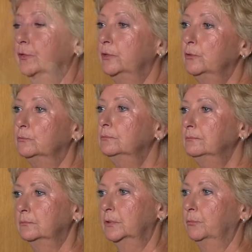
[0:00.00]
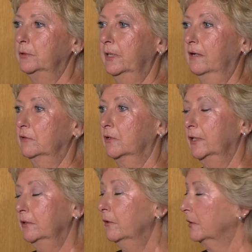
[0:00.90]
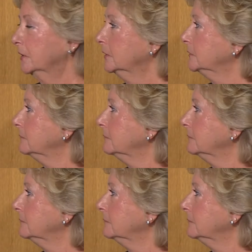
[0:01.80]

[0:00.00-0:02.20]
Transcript: for you, we wouldn't have our granddaughter.